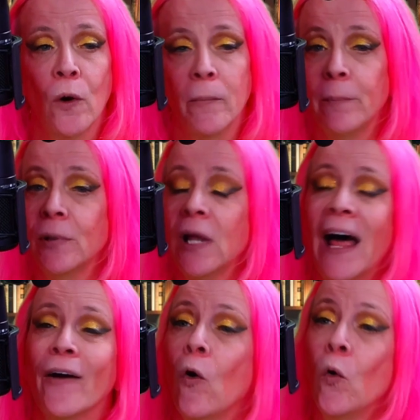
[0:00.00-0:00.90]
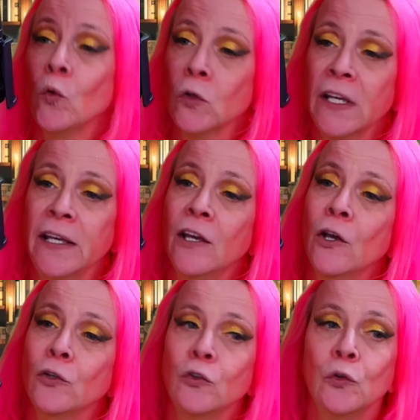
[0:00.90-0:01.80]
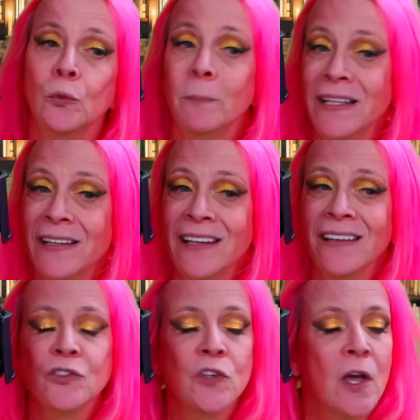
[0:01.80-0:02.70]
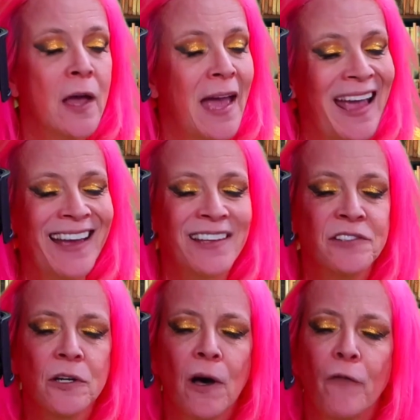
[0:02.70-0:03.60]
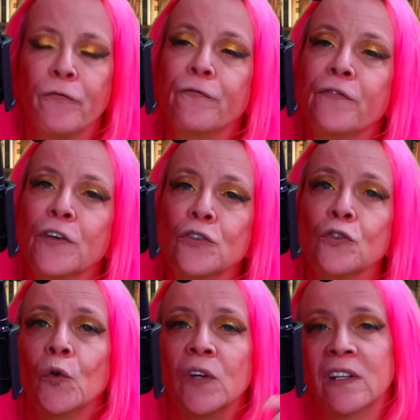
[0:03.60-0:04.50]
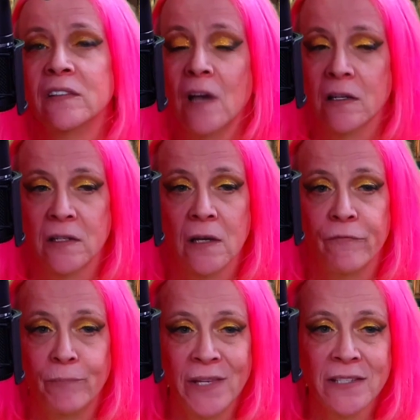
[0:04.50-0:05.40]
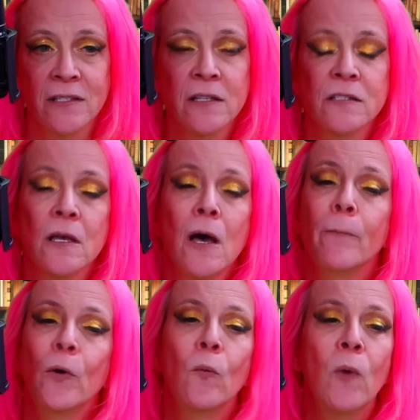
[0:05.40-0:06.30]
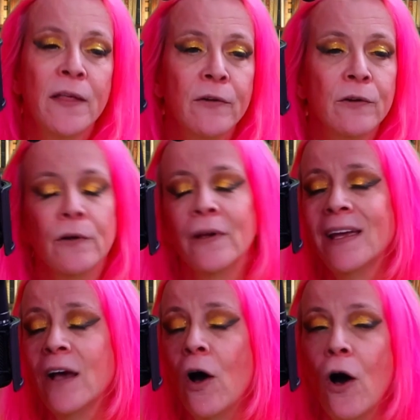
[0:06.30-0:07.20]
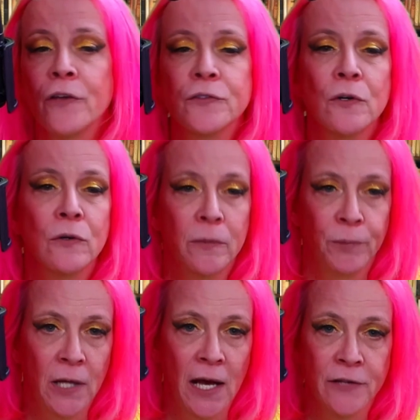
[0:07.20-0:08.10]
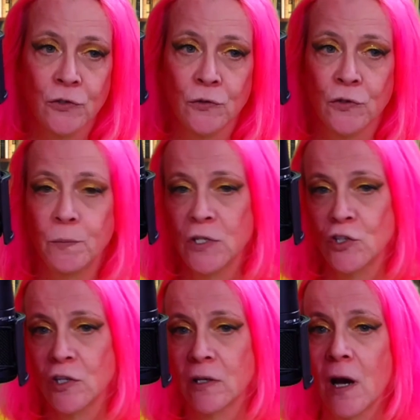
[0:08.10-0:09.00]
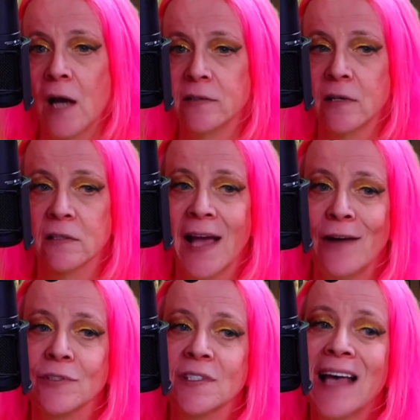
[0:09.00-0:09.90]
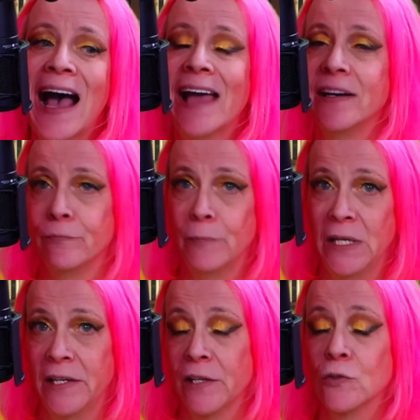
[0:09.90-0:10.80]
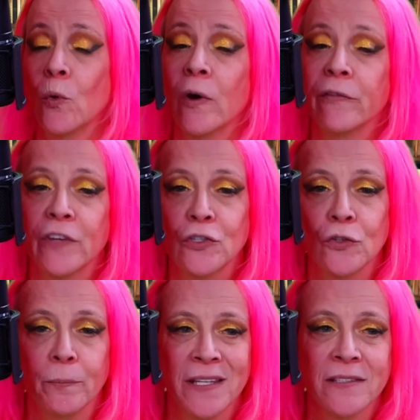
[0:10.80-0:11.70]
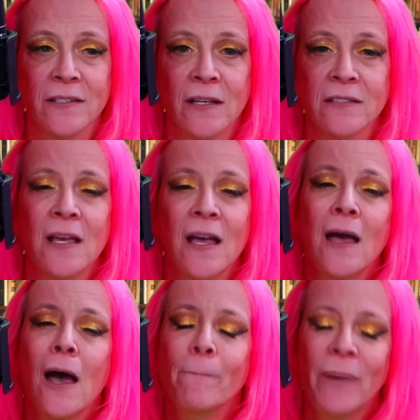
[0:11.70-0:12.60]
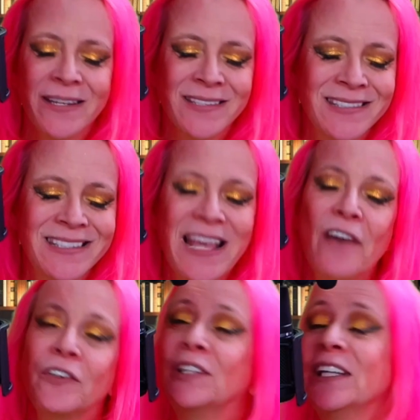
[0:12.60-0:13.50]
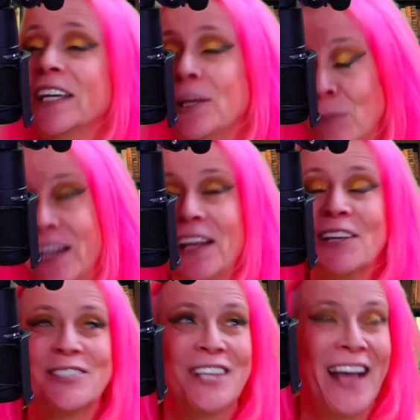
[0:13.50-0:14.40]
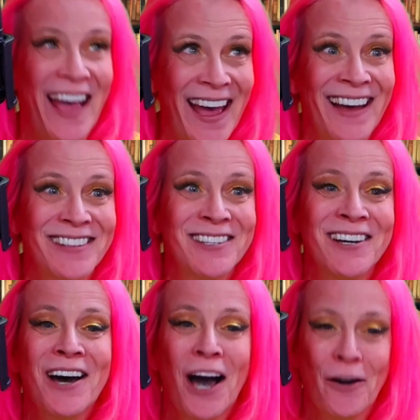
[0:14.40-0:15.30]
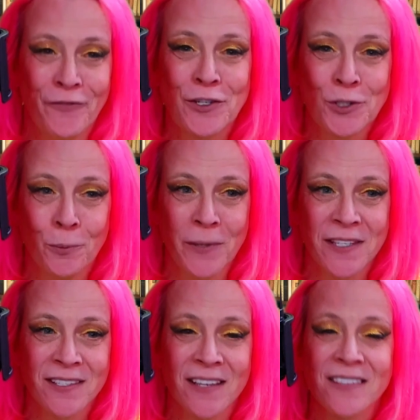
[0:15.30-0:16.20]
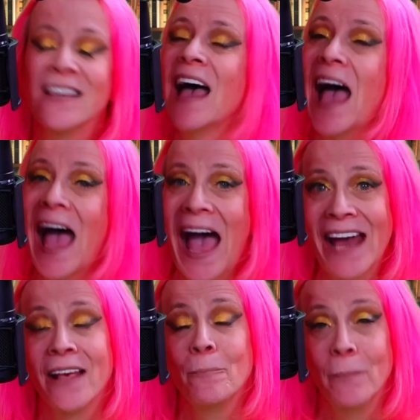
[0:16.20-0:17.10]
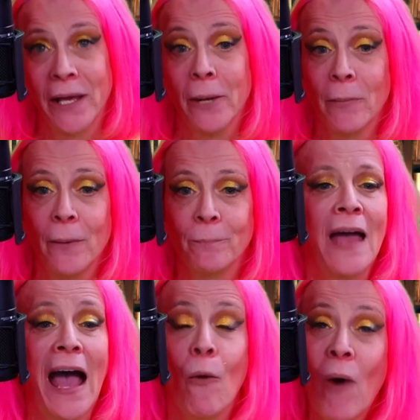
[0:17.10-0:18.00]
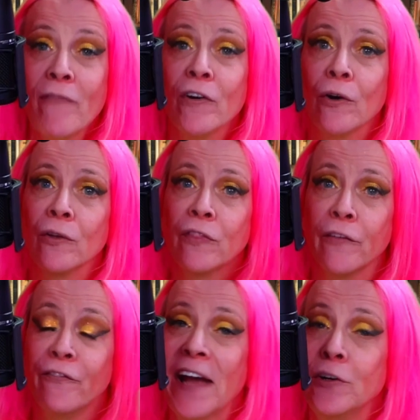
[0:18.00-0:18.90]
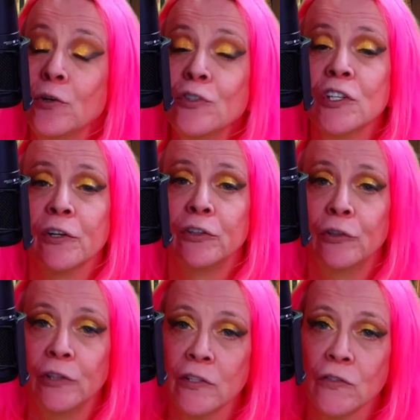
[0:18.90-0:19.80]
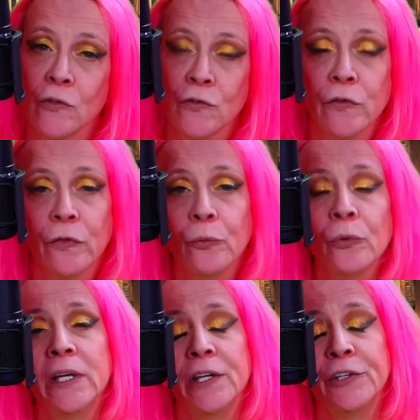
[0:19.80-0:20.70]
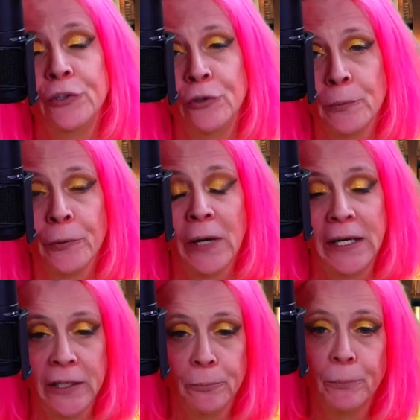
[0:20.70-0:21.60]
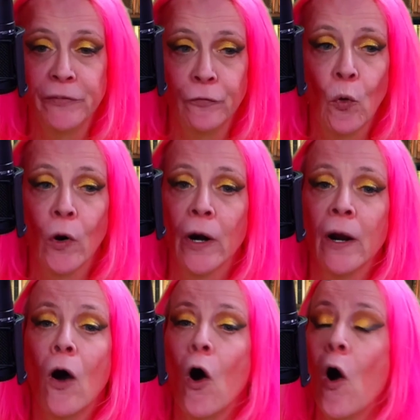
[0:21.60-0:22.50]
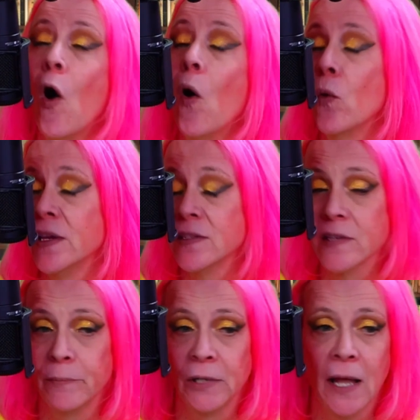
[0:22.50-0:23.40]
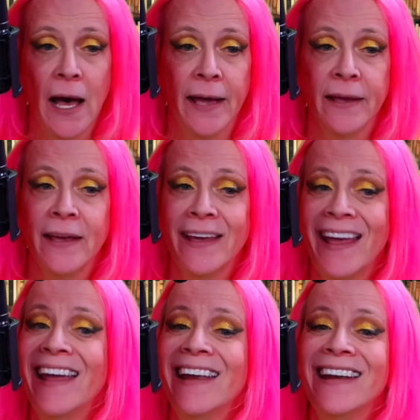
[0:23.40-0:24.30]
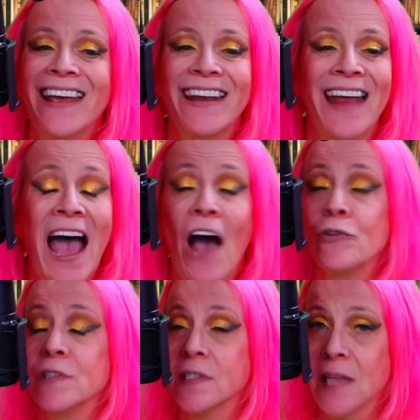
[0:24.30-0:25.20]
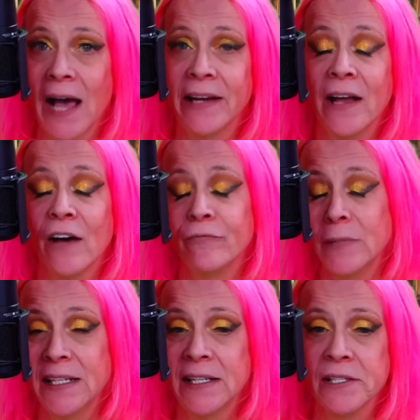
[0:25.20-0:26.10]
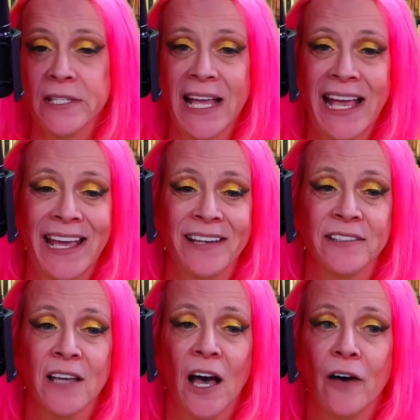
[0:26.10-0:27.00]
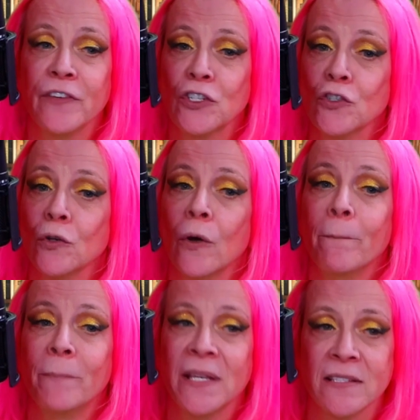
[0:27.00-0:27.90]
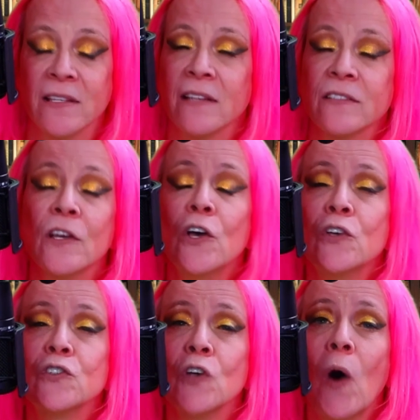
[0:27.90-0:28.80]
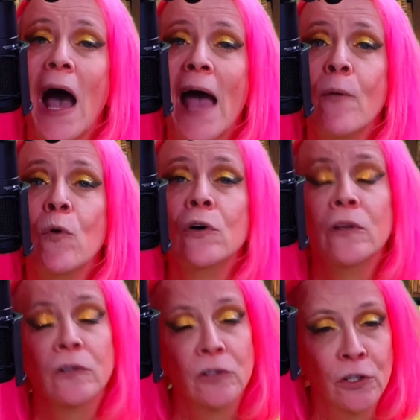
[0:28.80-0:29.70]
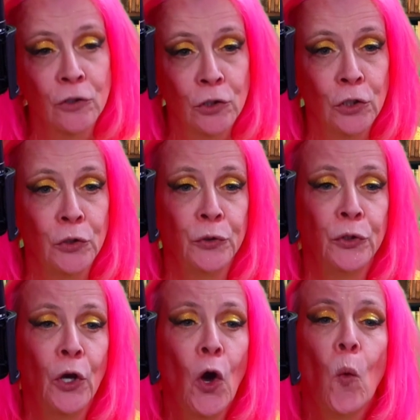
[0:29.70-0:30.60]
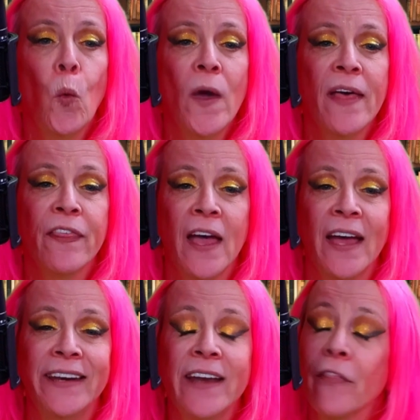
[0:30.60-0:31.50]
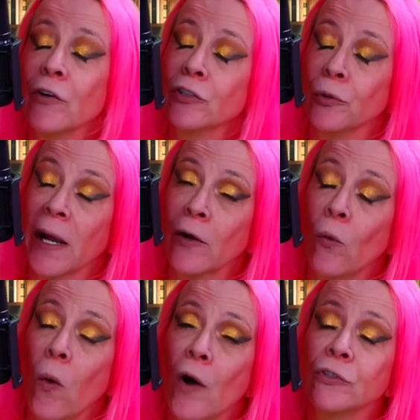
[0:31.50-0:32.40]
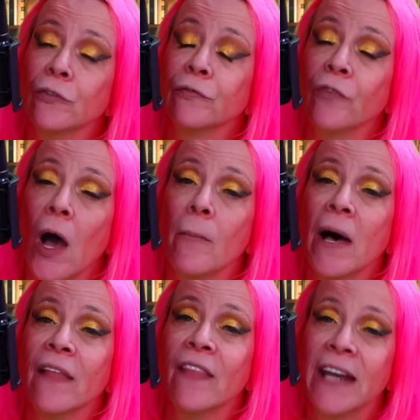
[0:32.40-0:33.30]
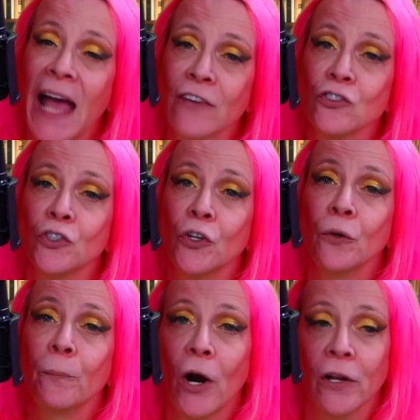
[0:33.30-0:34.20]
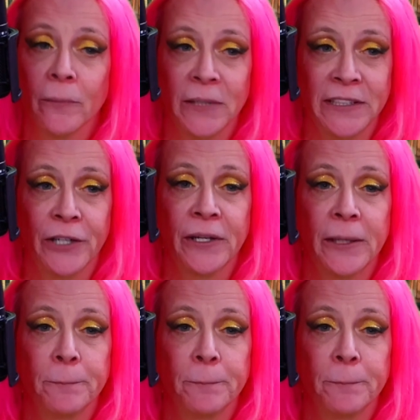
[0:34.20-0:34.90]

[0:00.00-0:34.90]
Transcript: apply only to meetings and official conducting of business, but whether it also applies to speech and conduct outside of meetings or official business. But it's definitely in meetings and official business at a minimum. However, the fiduciary duties, those three enumerated before, always apply in and outside of meetings and official business. So I will conclude with another direct quote from the National Parliamentarian.